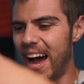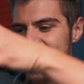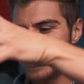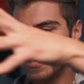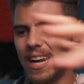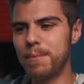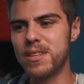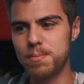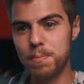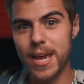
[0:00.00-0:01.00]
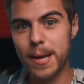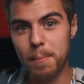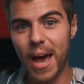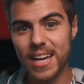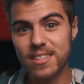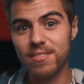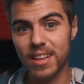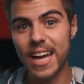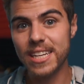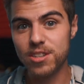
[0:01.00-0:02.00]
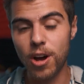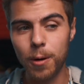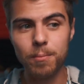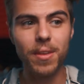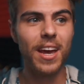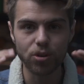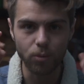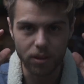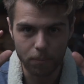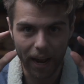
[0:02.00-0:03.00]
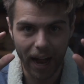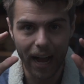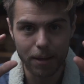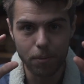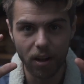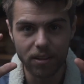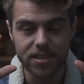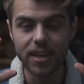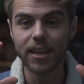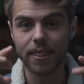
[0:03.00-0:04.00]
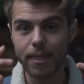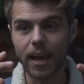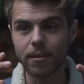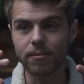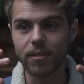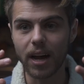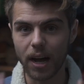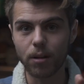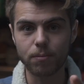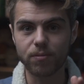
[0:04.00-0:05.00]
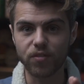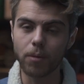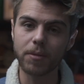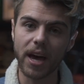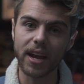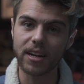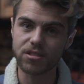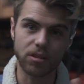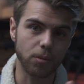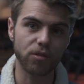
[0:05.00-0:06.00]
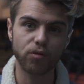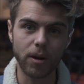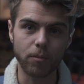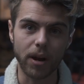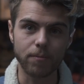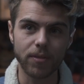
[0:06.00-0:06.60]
I set up this big massive light dome, and I was able to shoot just a couple videos using my sort of setup.